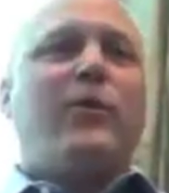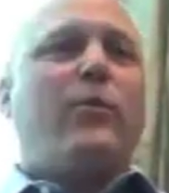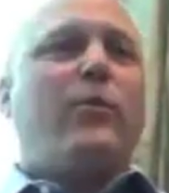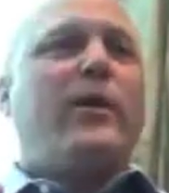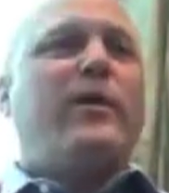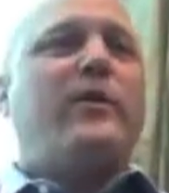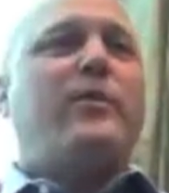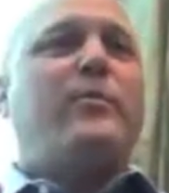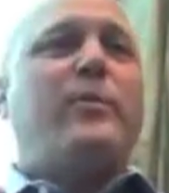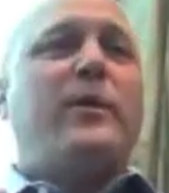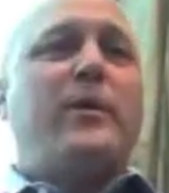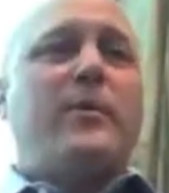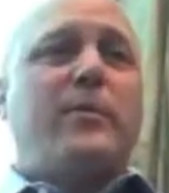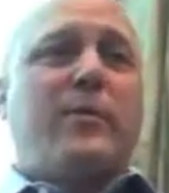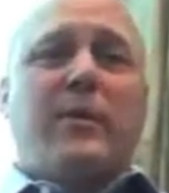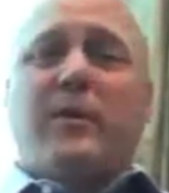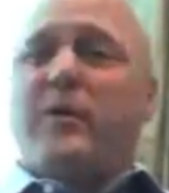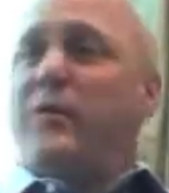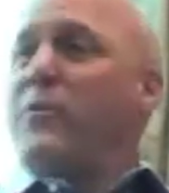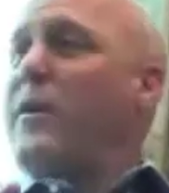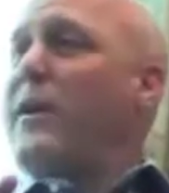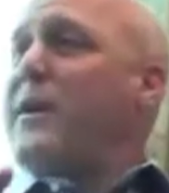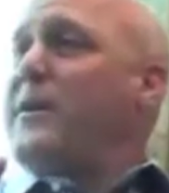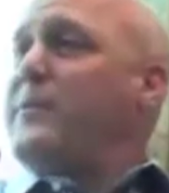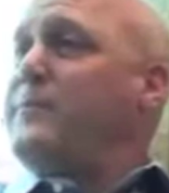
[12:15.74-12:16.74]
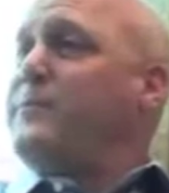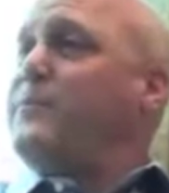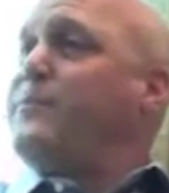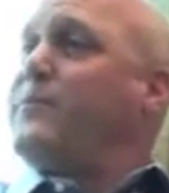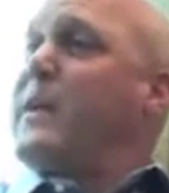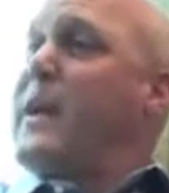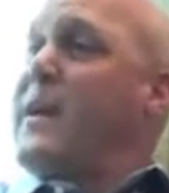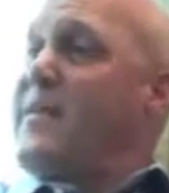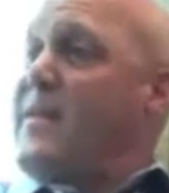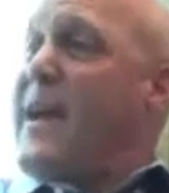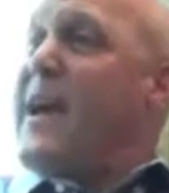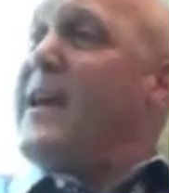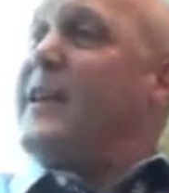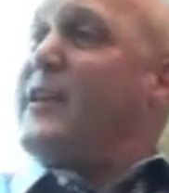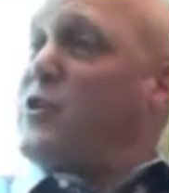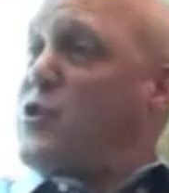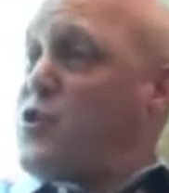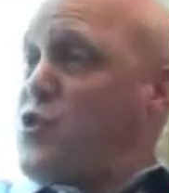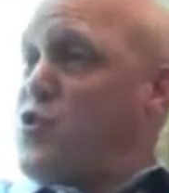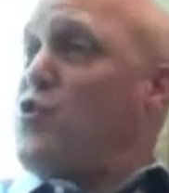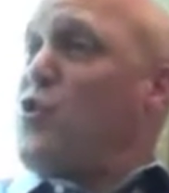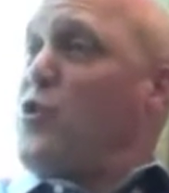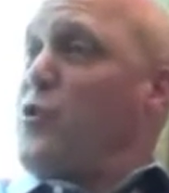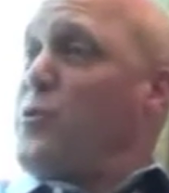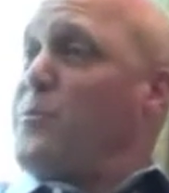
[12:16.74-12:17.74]
the way, the people are great. And that is
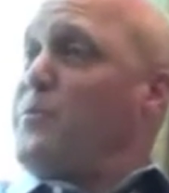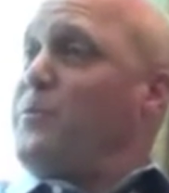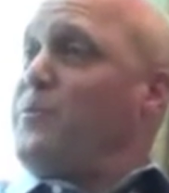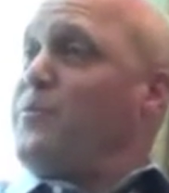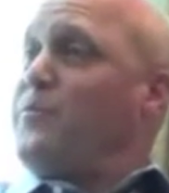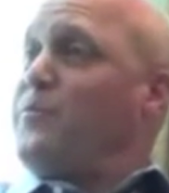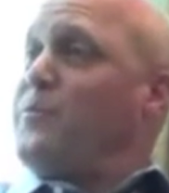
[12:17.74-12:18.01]
true.